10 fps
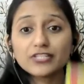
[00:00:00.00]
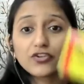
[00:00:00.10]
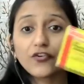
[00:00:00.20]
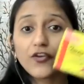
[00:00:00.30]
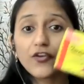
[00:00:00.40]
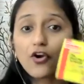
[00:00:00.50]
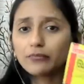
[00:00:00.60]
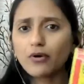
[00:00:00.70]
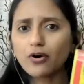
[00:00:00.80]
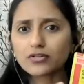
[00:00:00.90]
this
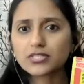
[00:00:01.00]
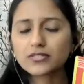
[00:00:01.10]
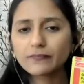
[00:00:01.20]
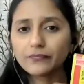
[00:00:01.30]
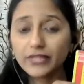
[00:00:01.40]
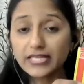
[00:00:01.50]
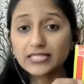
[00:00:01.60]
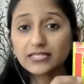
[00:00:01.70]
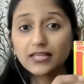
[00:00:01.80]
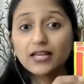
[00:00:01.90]
crayon box.
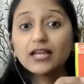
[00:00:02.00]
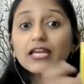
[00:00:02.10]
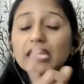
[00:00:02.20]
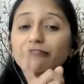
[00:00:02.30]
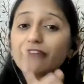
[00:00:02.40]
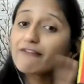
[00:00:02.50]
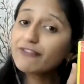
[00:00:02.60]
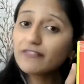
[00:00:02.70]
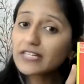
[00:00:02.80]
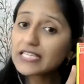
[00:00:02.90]
Yes, if
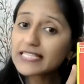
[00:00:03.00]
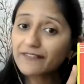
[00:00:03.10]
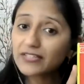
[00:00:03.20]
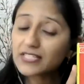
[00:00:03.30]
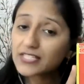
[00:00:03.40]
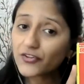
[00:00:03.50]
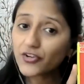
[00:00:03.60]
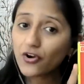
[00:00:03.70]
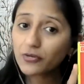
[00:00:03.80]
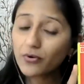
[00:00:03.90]
everyone is having this
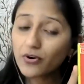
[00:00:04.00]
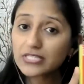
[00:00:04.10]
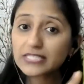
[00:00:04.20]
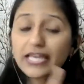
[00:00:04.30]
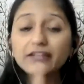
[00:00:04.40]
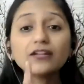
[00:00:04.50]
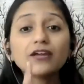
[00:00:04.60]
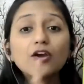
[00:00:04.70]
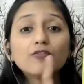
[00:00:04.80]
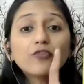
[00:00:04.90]
crayon box, then
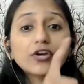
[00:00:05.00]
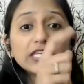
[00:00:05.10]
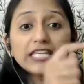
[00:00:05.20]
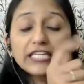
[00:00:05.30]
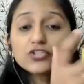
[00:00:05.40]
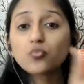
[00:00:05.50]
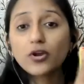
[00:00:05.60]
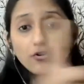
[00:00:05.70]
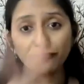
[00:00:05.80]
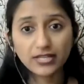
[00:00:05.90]
for each
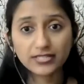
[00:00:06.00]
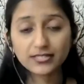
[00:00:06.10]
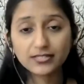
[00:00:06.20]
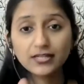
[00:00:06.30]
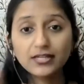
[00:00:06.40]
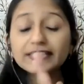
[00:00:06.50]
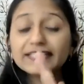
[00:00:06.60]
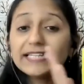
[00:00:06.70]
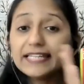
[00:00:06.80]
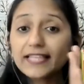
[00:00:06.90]
one of us,
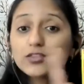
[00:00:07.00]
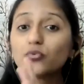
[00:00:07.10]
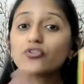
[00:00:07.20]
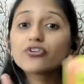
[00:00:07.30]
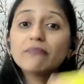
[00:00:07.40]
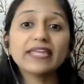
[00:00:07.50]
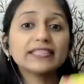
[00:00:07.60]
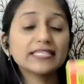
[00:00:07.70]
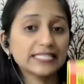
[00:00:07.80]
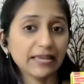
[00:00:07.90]
the length would
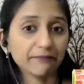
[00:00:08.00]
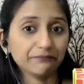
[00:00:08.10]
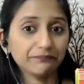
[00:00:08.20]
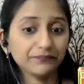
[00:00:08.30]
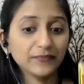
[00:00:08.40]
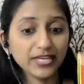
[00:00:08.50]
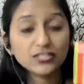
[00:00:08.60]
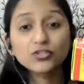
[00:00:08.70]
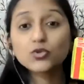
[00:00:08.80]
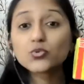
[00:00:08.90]
remain the same.
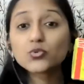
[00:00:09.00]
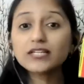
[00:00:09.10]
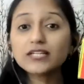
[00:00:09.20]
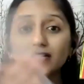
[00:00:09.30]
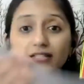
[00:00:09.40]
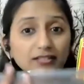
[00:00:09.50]
Yes, using